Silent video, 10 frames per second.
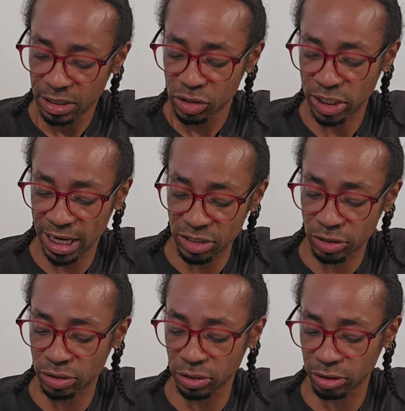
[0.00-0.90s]
Change
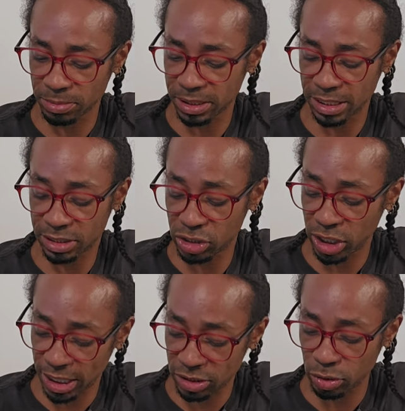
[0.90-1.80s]
the circumstances,
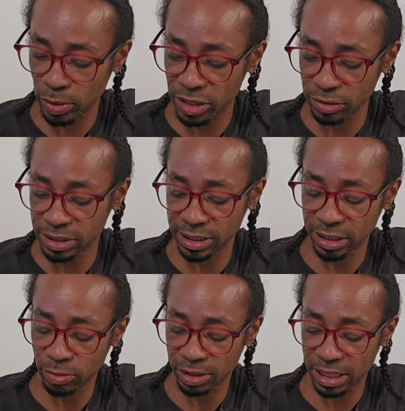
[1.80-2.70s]
change the way you're
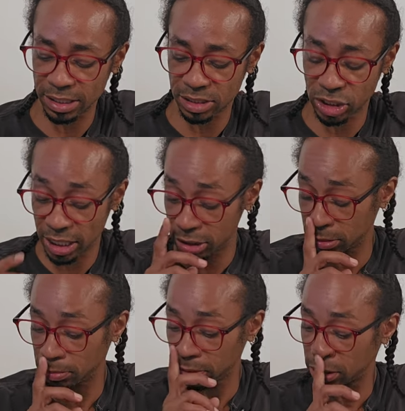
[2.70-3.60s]
dealing with things,
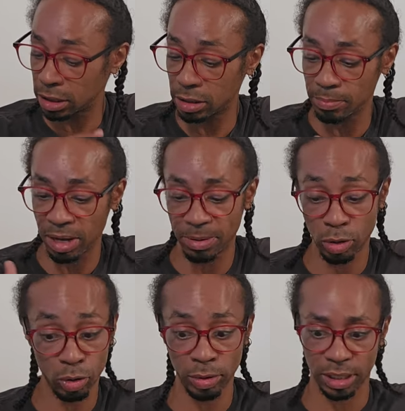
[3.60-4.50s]
change maybe
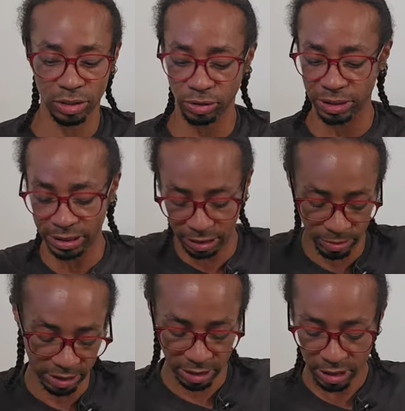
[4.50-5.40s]
who it is you're dealing
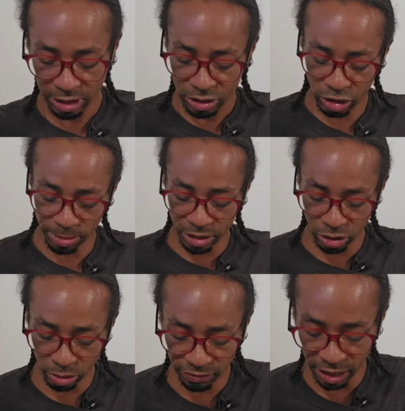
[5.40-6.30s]
with. Show me the
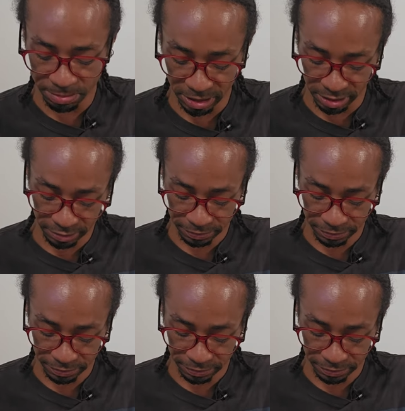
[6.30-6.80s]
Two of Cups here.